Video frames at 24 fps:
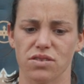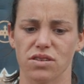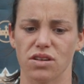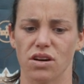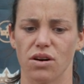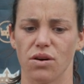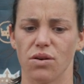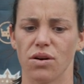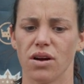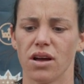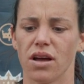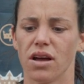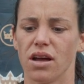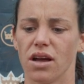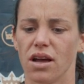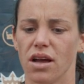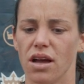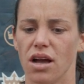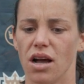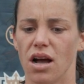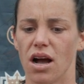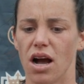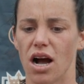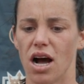So
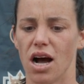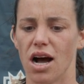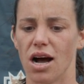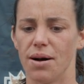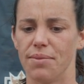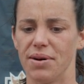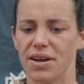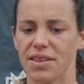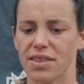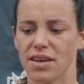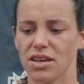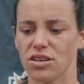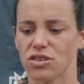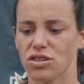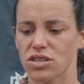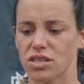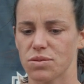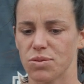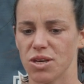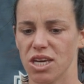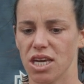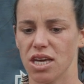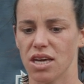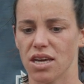I think
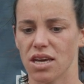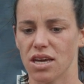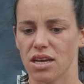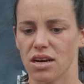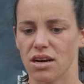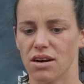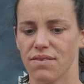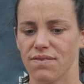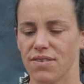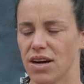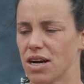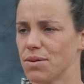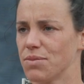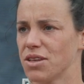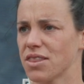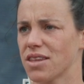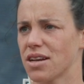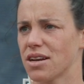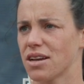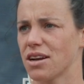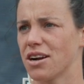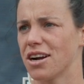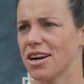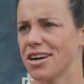just being in an environment
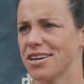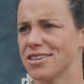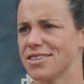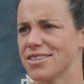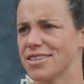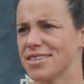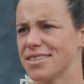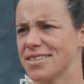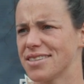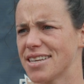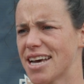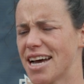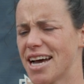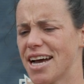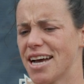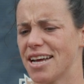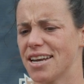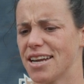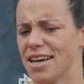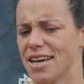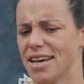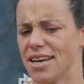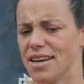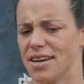that encourages
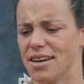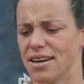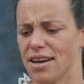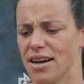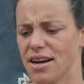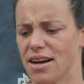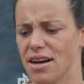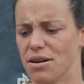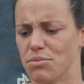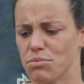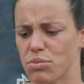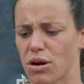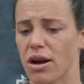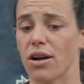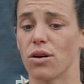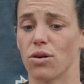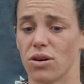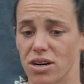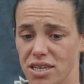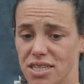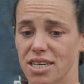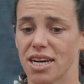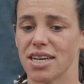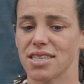that and
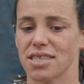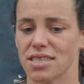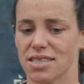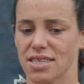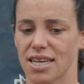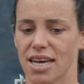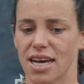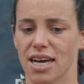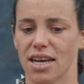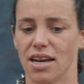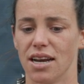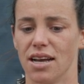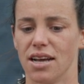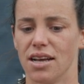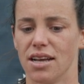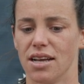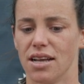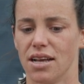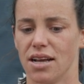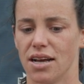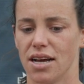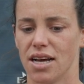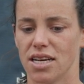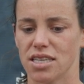prioritizes that
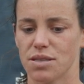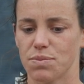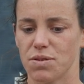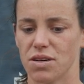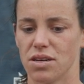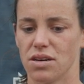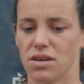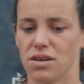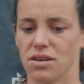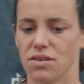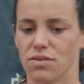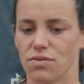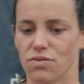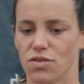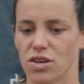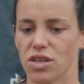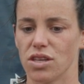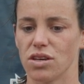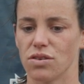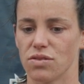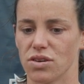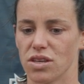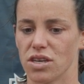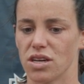has been
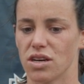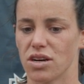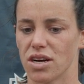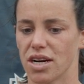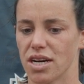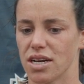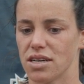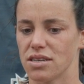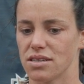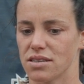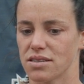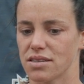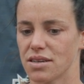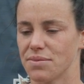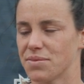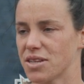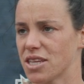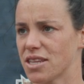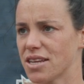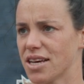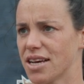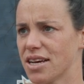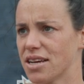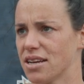really, really great, and
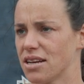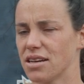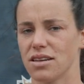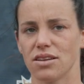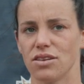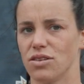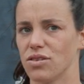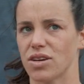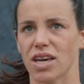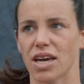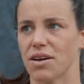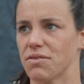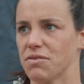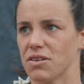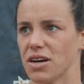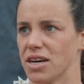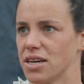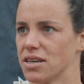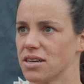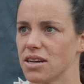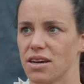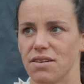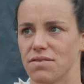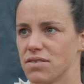something that you can't
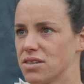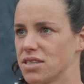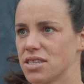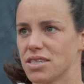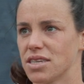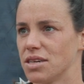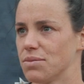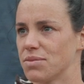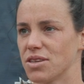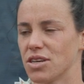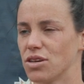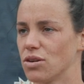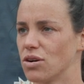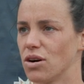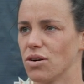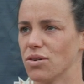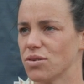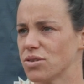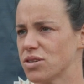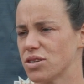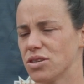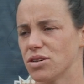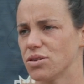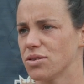find every team that you go
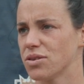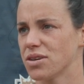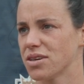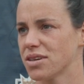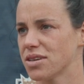to.